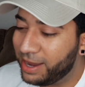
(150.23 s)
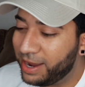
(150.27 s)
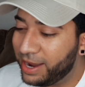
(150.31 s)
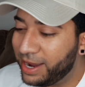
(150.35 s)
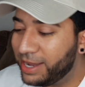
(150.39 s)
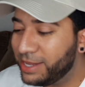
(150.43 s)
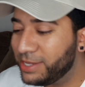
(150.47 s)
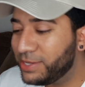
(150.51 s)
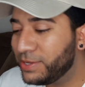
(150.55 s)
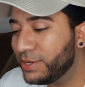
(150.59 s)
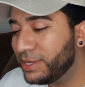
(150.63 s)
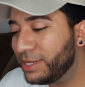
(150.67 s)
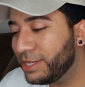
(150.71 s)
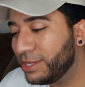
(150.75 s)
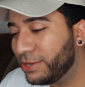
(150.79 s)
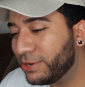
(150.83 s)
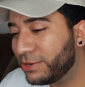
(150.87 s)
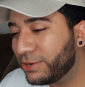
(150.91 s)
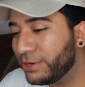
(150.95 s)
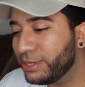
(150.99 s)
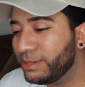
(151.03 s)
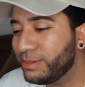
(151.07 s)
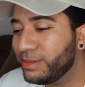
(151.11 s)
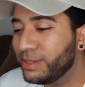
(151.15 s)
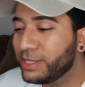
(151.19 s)
Alright, so it's a
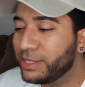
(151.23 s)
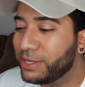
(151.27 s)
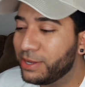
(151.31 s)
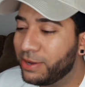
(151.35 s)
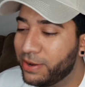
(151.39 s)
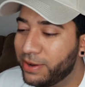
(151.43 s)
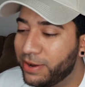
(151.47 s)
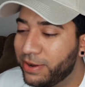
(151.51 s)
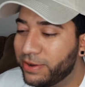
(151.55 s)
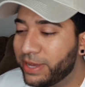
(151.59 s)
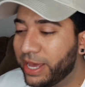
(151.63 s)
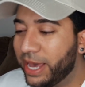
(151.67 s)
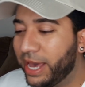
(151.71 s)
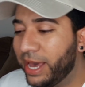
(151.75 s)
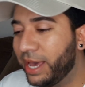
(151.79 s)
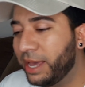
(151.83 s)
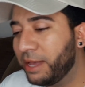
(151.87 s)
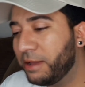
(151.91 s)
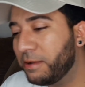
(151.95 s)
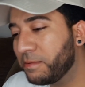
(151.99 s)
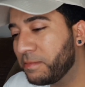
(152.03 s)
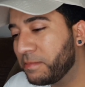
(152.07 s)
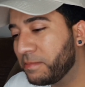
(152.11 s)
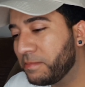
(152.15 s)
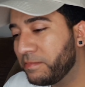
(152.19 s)
little Christmas song,
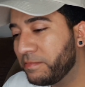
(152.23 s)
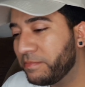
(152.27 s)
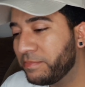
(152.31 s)
okay.